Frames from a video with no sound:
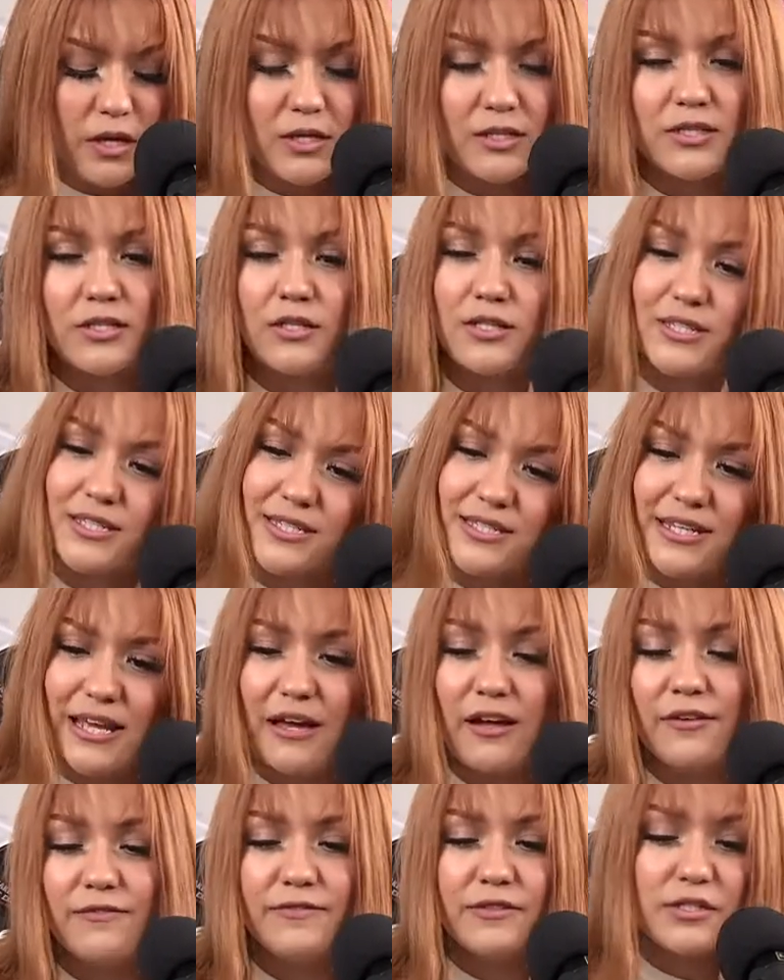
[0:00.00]
So
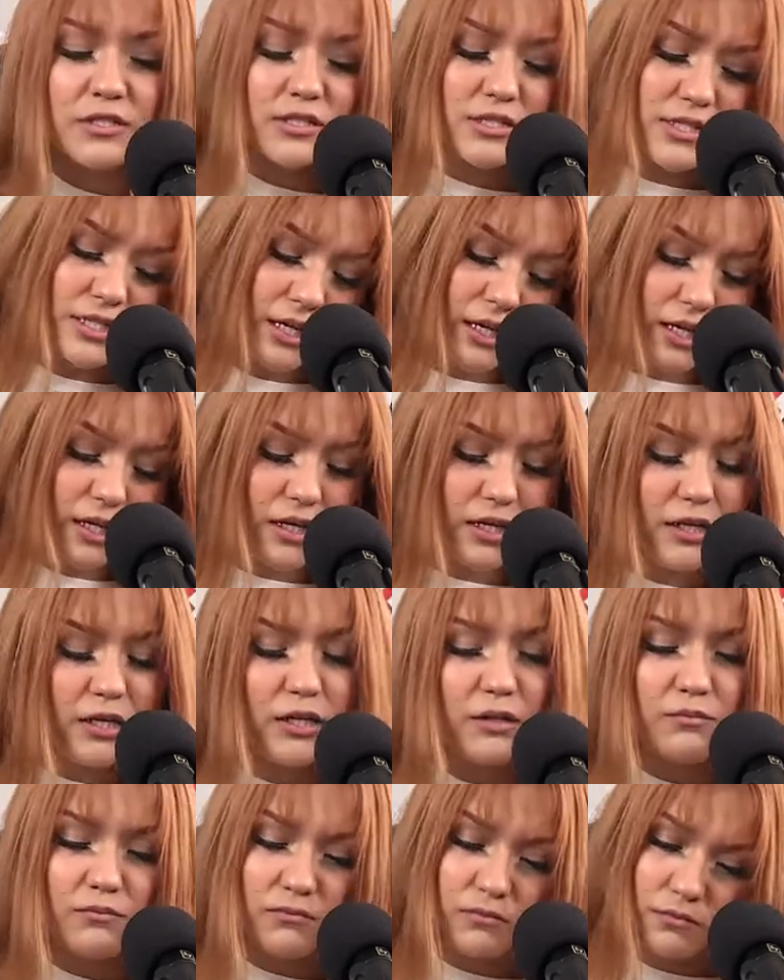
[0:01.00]

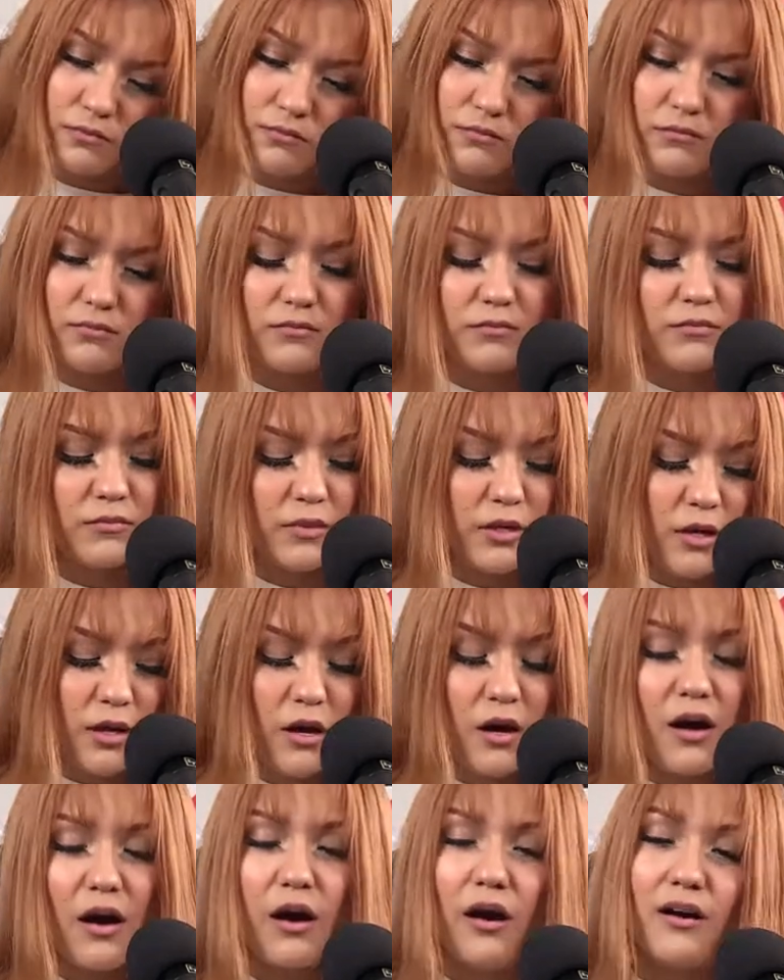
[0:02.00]
self-esteem
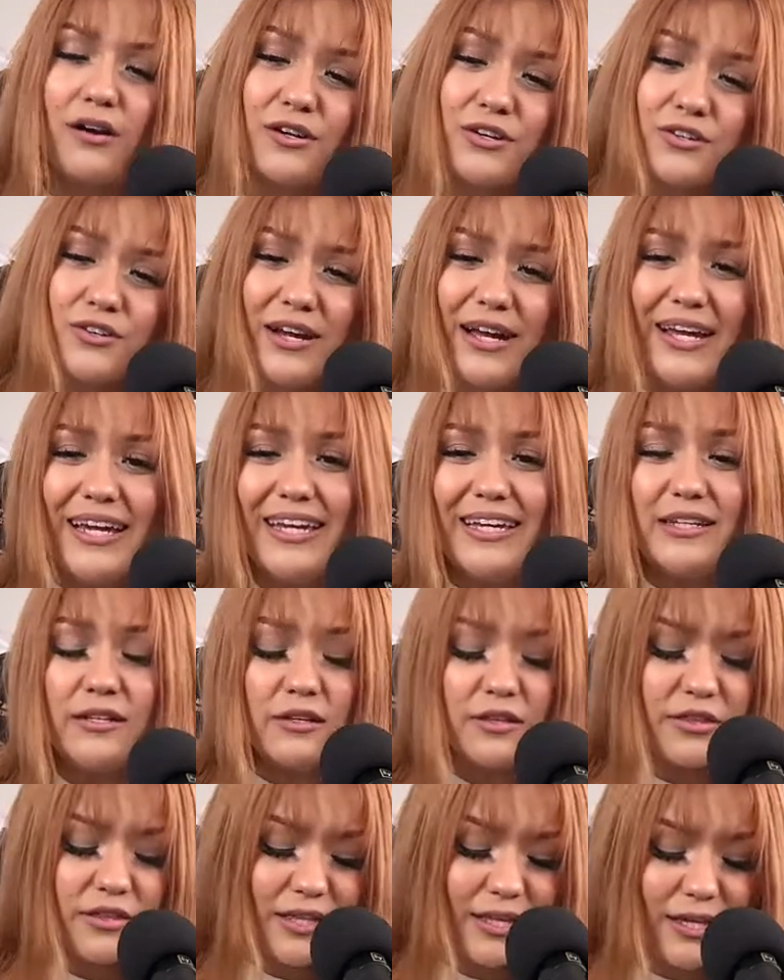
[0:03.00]
on greater
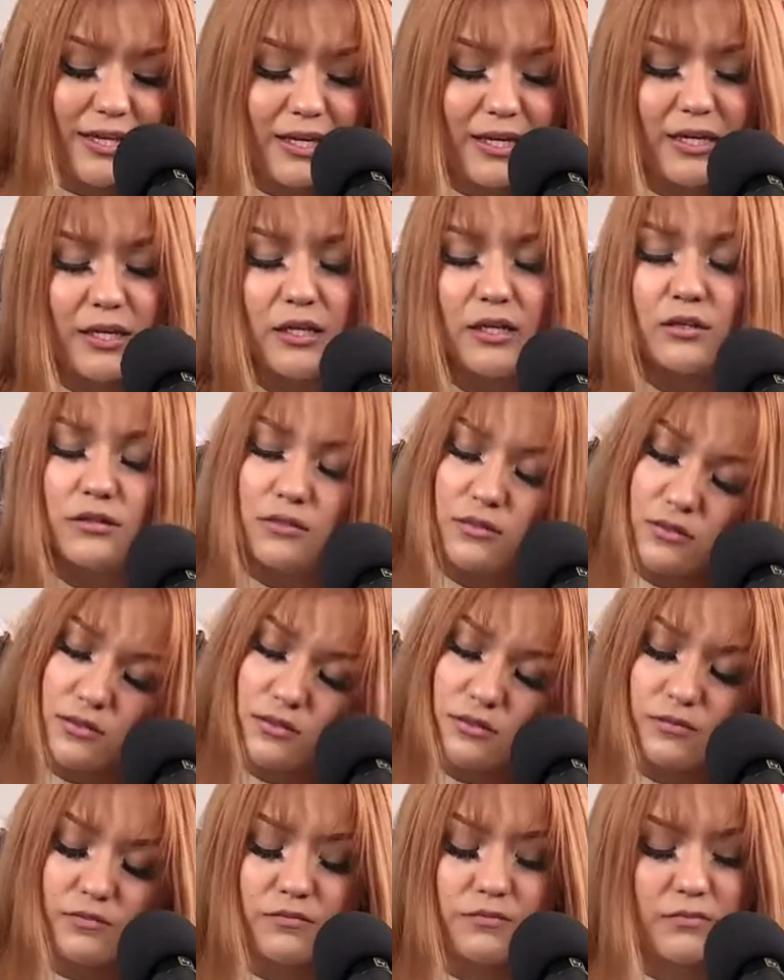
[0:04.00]

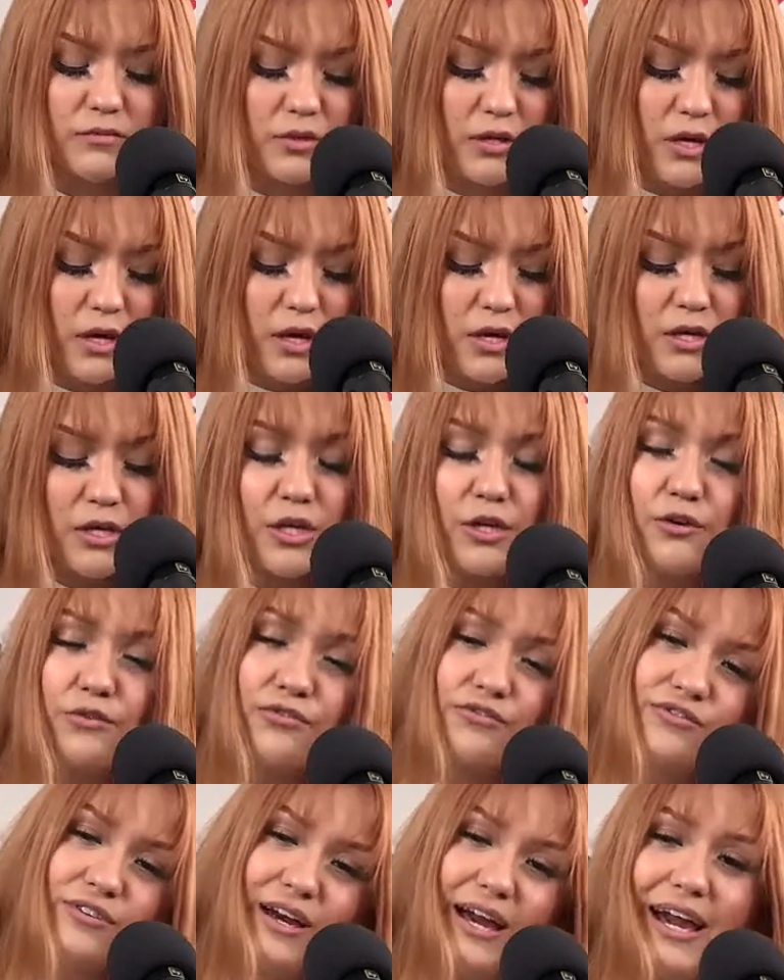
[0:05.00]
things You
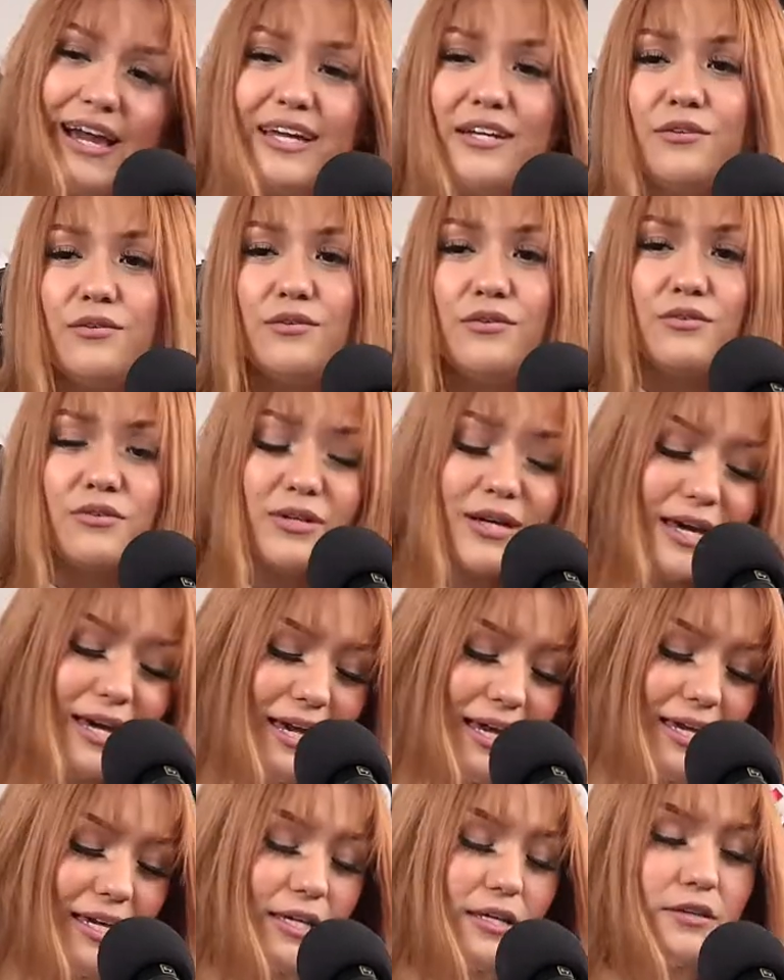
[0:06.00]
find a
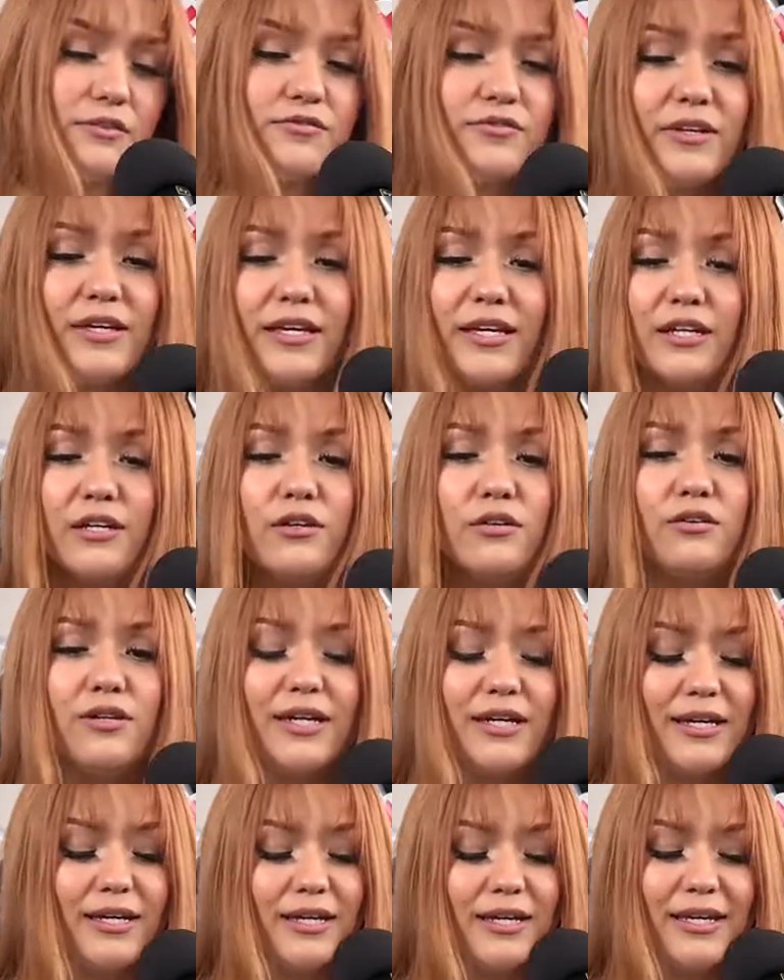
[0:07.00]
way to figure
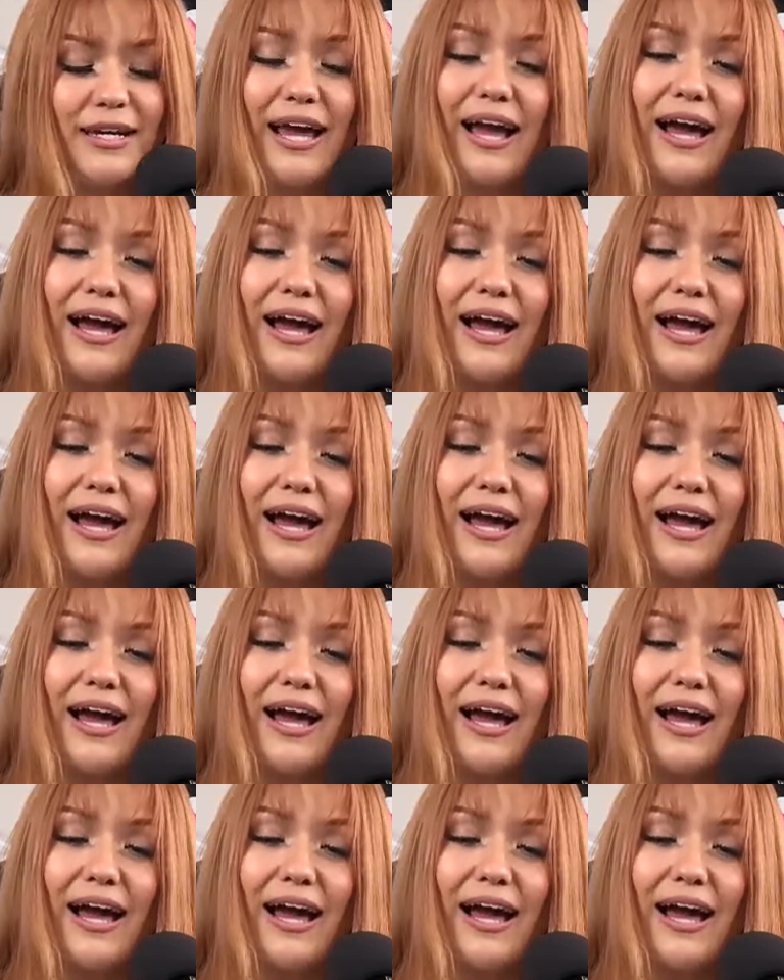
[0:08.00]
it